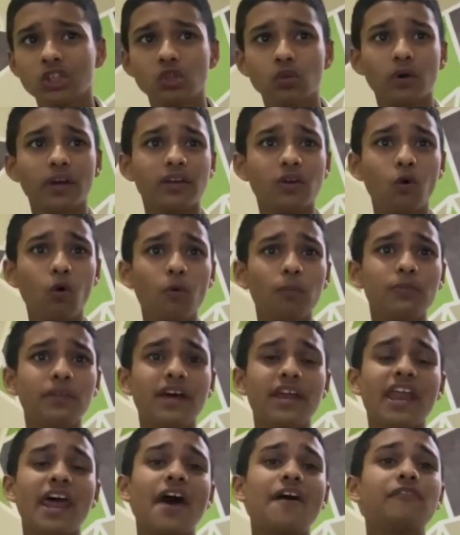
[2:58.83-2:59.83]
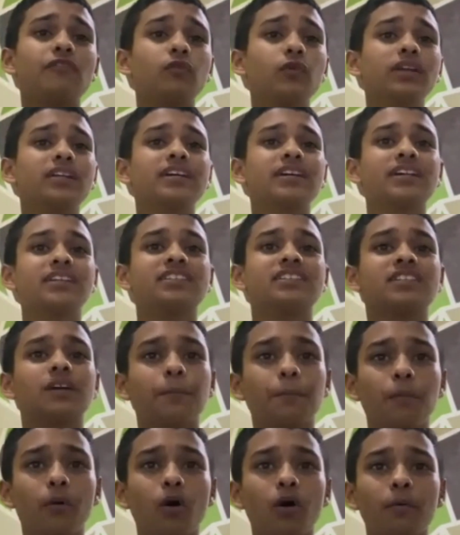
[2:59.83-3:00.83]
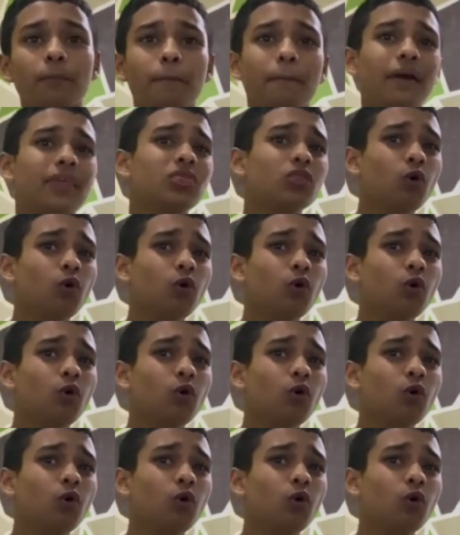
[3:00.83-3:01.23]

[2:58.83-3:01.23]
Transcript: So I hope that everyone can support my